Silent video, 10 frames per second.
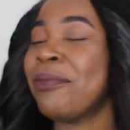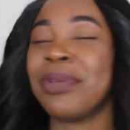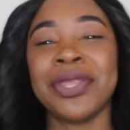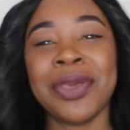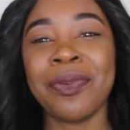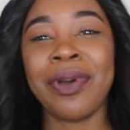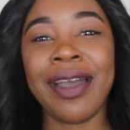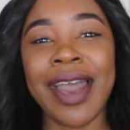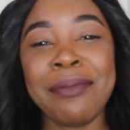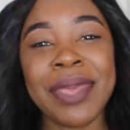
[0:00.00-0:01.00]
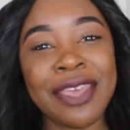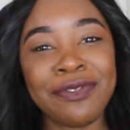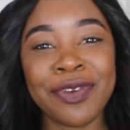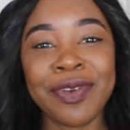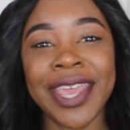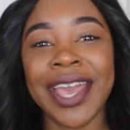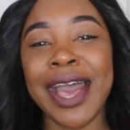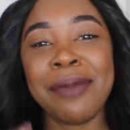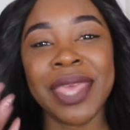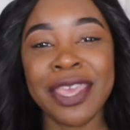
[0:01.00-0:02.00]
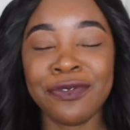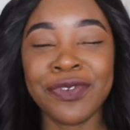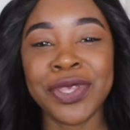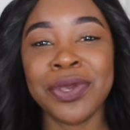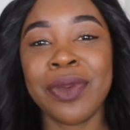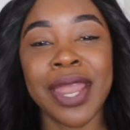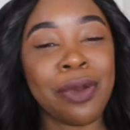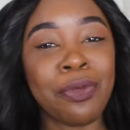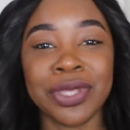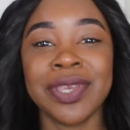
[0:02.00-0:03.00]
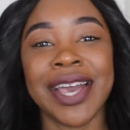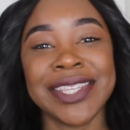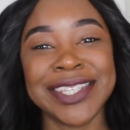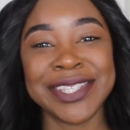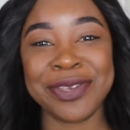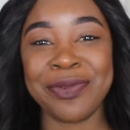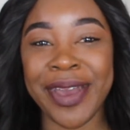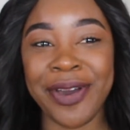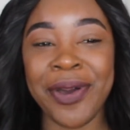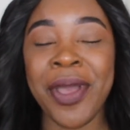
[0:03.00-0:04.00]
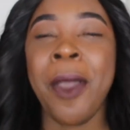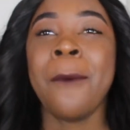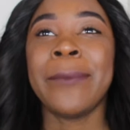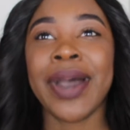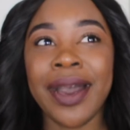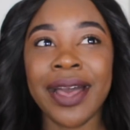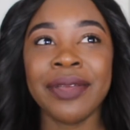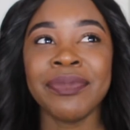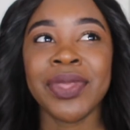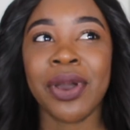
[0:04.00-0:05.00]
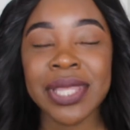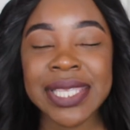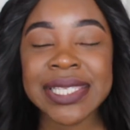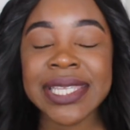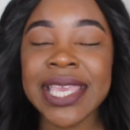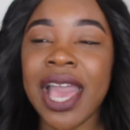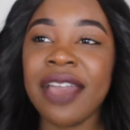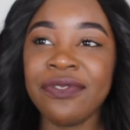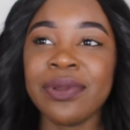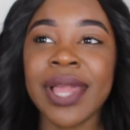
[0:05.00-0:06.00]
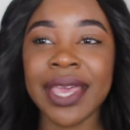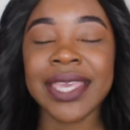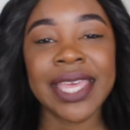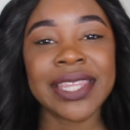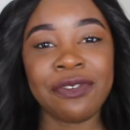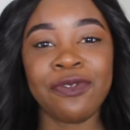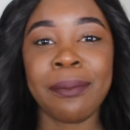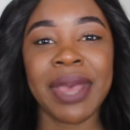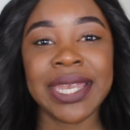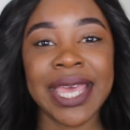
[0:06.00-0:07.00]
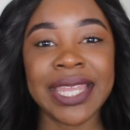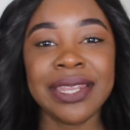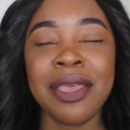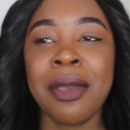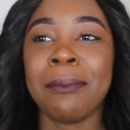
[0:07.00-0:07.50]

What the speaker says: But you know what? I'm here for it. I'm here for you, and I want you guys to do well. But honestly, I feel like I get that from my nan.